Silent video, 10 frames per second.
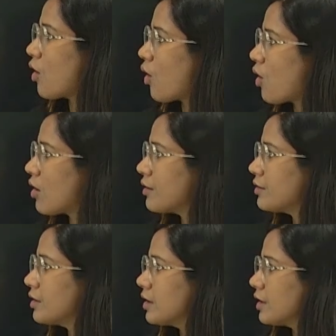or
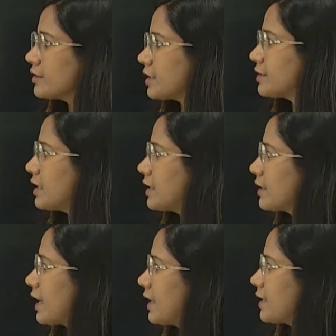the thing
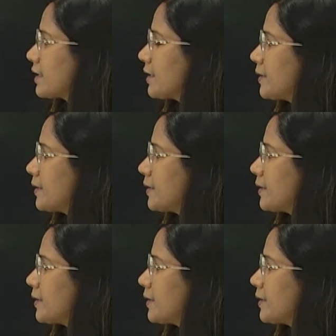like